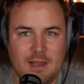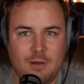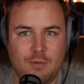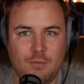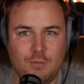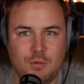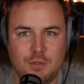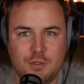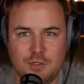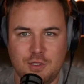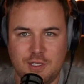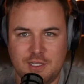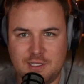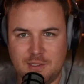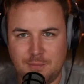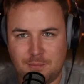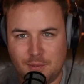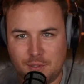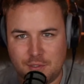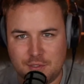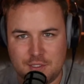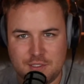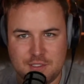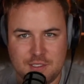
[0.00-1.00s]
Would you like to
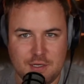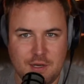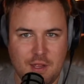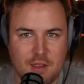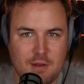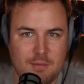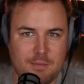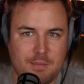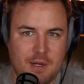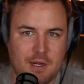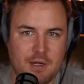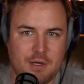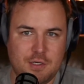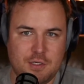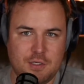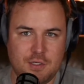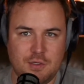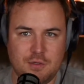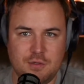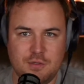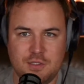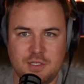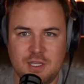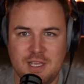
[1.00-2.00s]
purchase another pair of
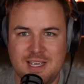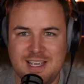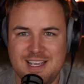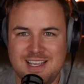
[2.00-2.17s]
shoes?